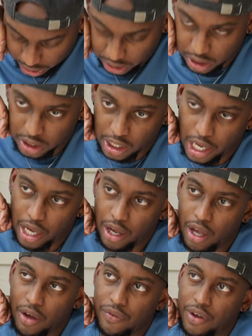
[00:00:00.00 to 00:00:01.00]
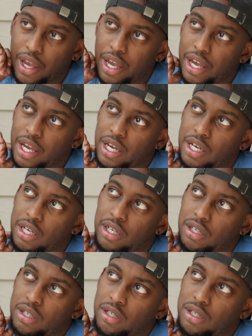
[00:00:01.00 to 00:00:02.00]
It does have a,
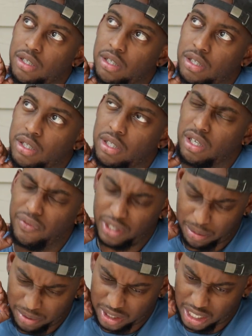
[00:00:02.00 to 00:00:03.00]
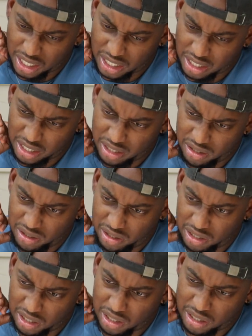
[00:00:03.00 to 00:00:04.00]
if I'm not mistaken,
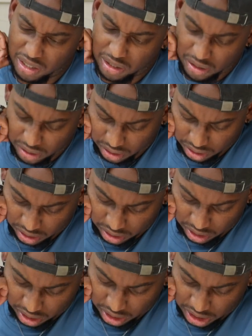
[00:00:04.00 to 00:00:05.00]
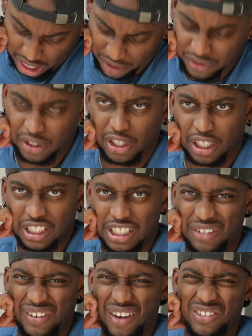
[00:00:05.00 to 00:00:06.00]
I have to look and
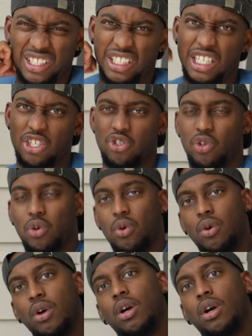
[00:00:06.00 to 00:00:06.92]
see if I have the digital